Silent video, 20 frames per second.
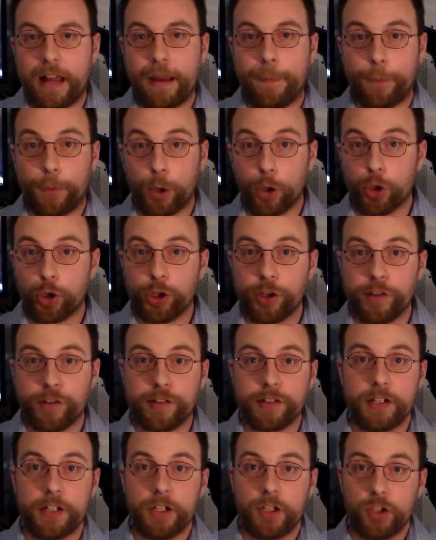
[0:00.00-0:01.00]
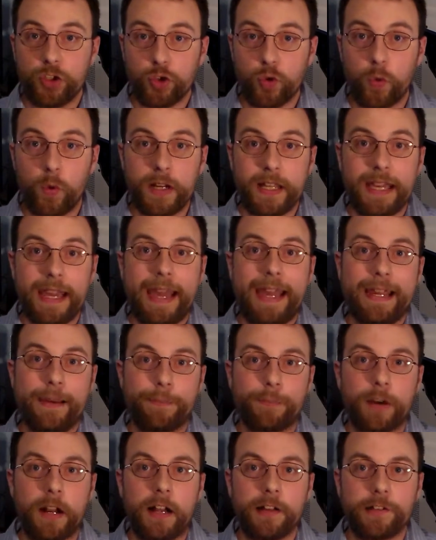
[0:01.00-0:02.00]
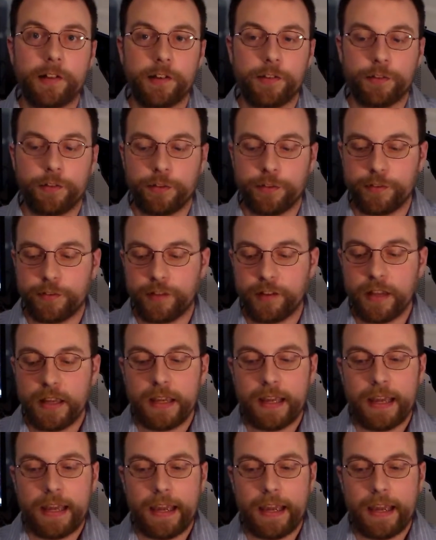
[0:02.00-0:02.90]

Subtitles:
I purchased 28 processors,